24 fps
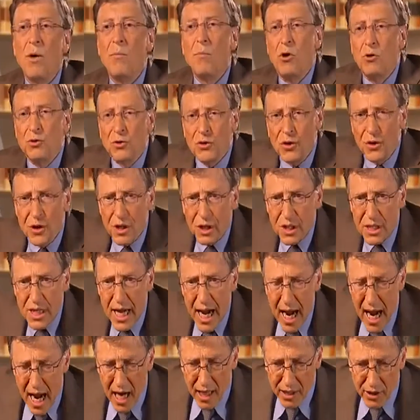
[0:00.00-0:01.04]
Well, most of
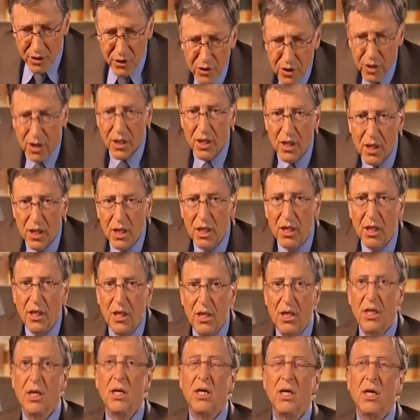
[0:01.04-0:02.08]
the tax
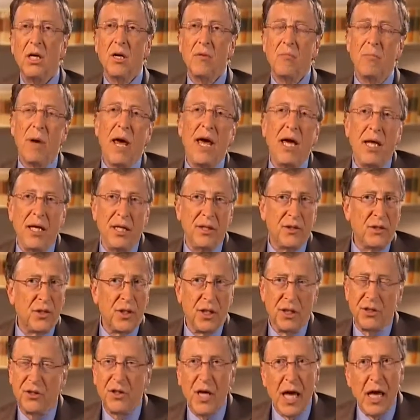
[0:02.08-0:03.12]
paid
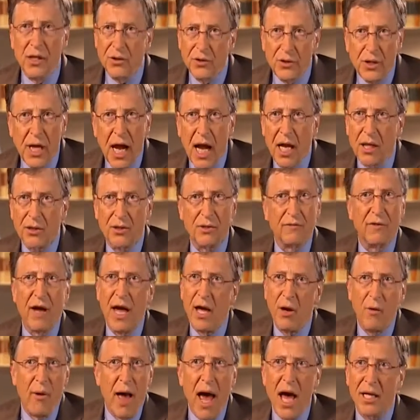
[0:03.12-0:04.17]
is the sales tax
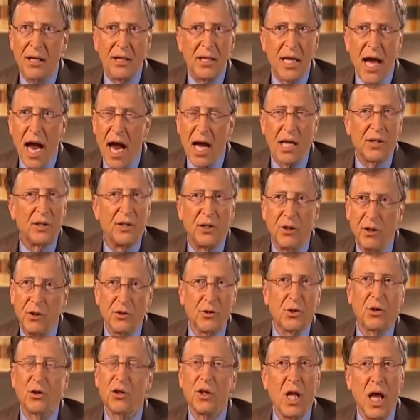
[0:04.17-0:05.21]
or value-added tax,
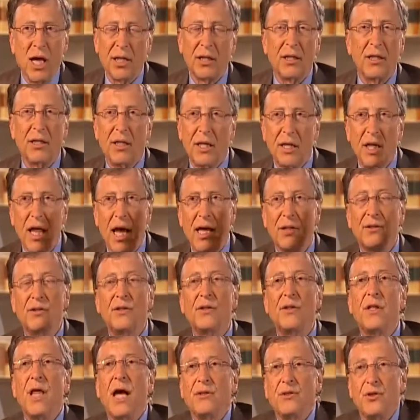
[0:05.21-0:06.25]
and those are collected, and
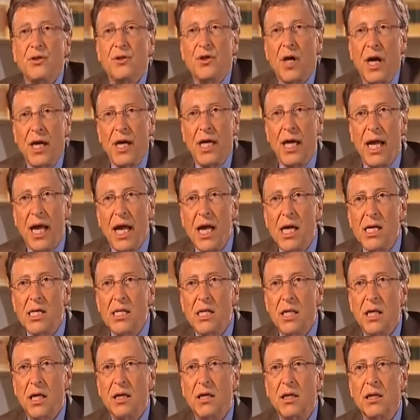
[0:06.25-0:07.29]
that's
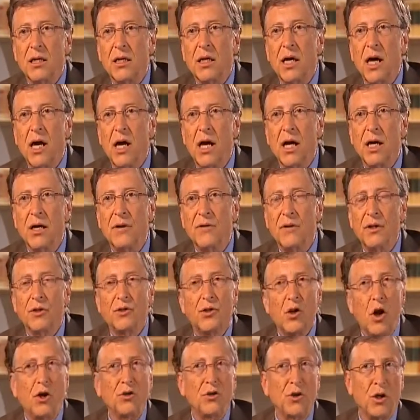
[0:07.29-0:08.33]
gigantic.
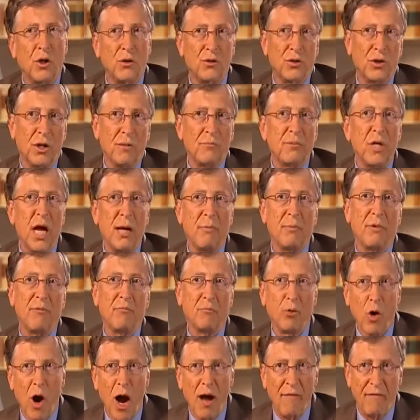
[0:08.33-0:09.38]
There's also some
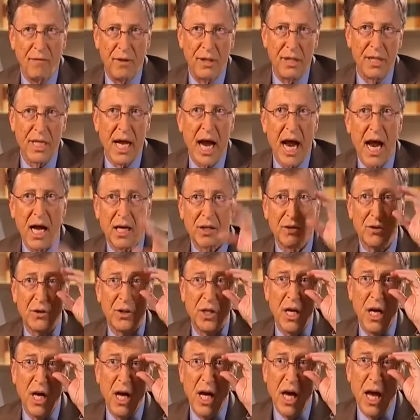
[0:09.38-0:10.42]
type of profit
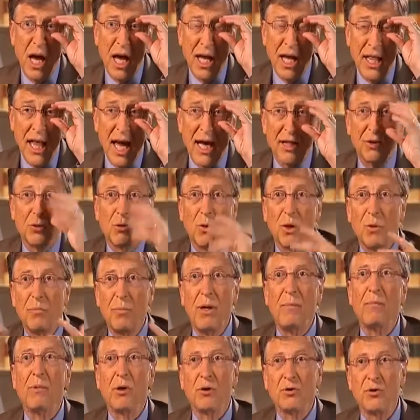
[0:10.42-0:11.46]
tax, and that's
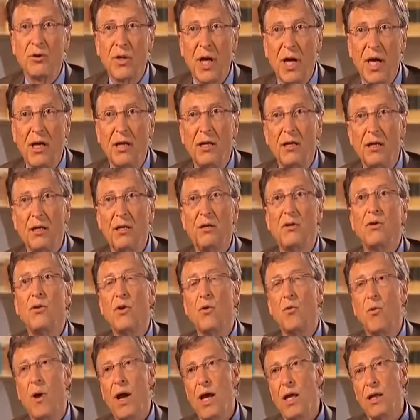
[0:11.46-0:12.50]
where people are saying,
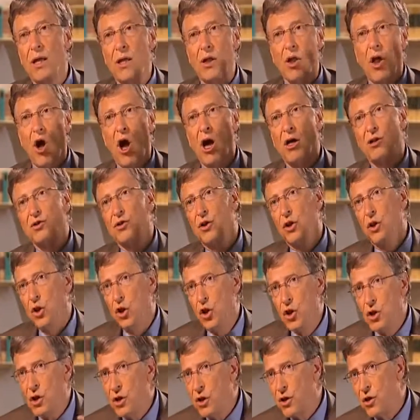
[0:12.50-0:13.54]
do the way the laws
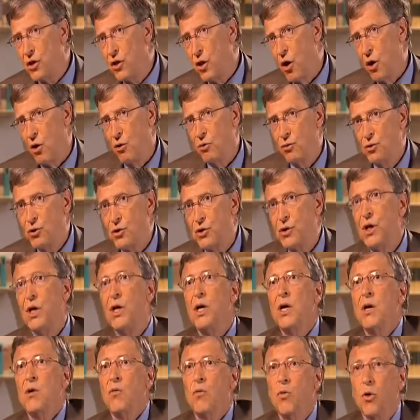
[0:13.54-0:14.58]
look at those
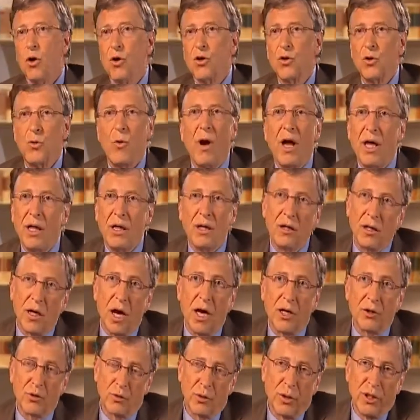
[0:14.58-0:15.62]
work the way
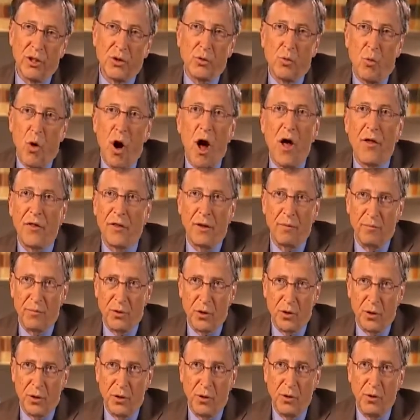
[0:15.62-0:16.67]
that countries want
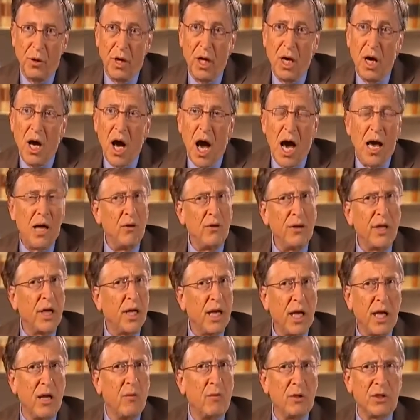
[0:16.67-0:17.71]
them to? I
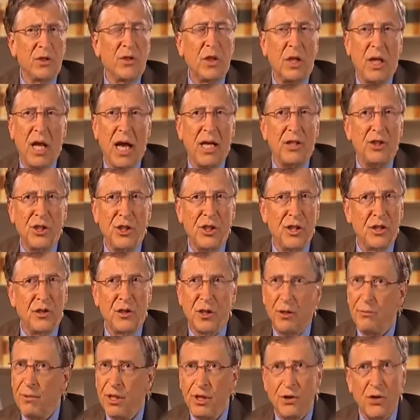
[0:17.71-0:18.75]
don't think anyone's
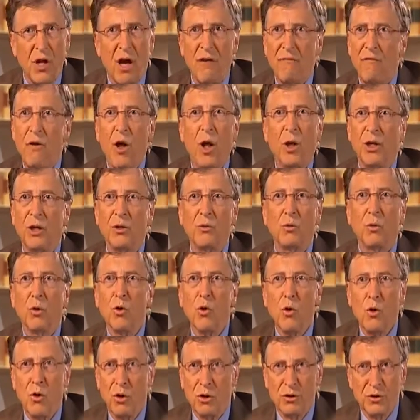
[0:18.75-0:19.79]
alleging that somebody's not following
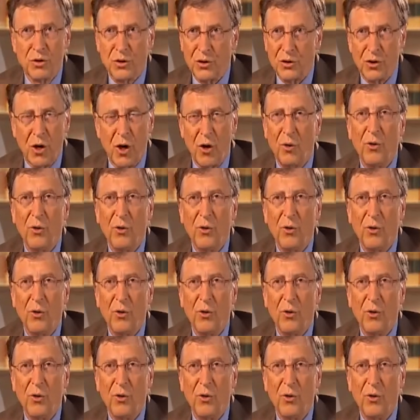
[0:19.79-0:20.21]
the rules.